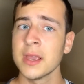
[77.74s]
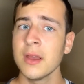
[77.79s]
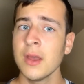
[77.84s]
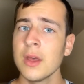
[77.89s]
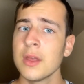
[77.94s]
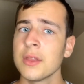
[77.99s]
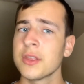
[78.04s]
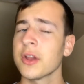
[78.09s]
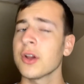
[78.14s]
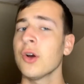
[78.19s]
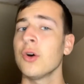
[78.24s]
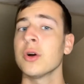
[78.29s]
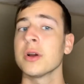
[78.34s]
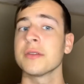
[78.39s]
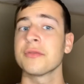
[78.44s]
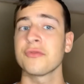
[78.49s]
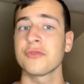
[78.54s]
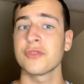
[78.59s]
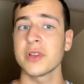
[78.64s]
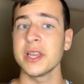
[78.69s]
There are
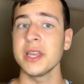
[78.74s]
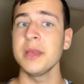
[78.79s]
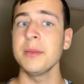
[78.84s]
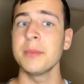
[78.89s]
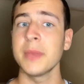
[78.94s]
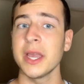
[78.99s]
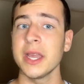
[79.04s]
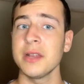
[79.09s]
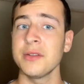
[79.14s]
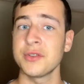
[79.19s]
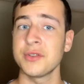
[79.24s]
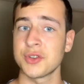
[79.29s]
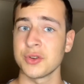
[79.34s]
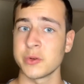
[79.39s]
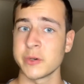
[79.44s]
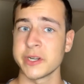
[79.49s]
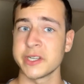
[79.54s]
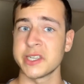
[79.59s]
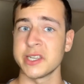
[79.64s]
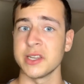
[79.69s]
three main
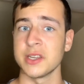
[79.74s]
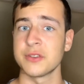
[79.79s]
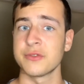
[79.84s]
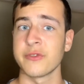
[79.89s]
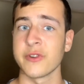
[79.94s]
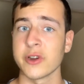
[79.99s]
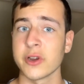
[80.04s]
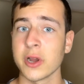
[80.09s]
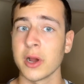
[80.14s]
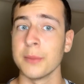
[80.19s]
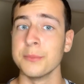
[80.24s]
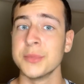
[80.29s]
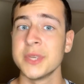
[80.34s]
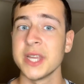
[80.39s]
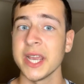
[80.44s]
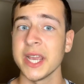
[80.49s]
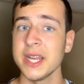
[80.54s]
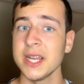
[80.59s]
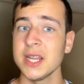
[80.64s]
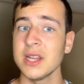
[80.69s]
sources for
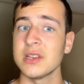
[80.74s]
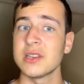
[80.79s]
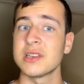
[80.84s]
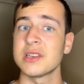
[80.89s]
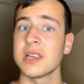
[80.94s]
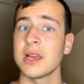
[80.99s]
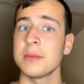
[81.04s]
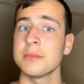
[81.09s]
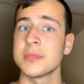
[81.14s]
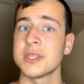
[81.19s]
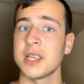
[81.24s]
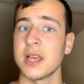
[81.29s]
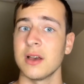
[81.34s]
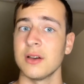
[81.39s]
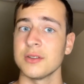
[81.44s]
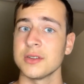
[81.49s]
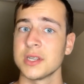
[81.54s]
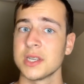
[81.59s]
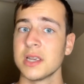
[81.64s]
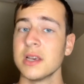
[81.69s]
obtaining stem
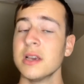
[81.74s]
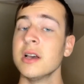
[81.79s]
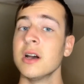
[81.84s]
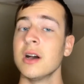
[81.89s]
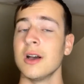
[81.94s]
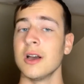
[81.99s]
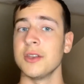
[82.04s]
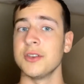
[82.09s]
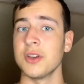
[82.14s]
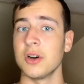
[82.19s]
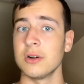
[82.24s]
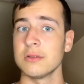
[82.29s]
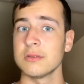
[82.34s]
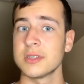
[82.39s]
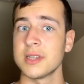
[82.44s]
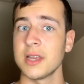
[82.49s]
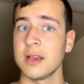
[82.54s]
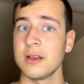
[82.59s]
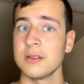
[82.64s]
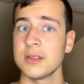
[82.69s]
cells: adult
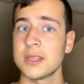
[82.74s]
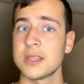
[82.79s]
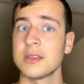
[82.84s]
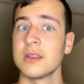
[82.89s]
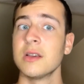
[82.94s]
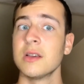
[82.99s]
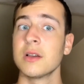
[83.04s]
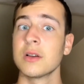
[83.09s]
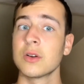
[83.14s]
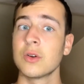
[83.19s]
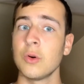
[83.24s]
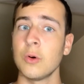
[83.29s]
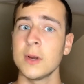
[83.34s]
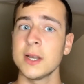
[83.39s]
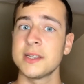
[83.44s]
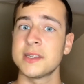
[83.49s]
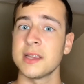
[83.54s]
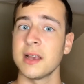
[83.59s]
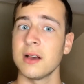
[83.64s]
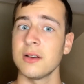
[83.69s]
cells, cord
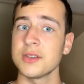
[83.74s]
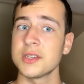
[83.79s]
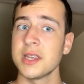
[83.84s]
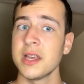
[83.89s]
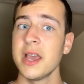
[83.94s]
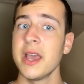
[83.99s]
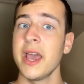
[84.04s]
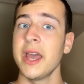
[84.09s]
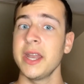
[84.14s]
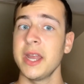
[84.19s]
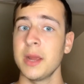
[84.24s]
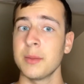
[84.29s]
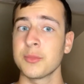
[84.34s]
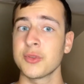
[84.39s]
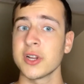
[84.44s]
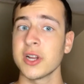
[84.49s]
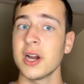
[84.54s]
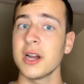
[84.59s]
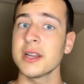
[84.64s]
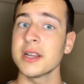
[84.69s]
cells, and
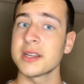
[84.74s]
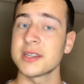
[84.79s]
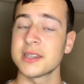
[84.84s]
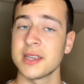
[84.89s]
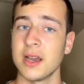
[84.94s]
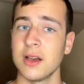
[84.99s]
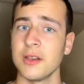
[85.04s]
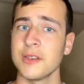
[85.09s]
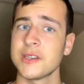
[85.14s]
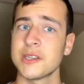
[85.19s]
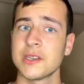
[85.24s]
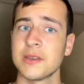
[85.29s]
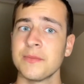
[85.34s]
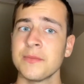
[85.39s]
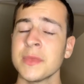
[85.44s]
embryonic cells.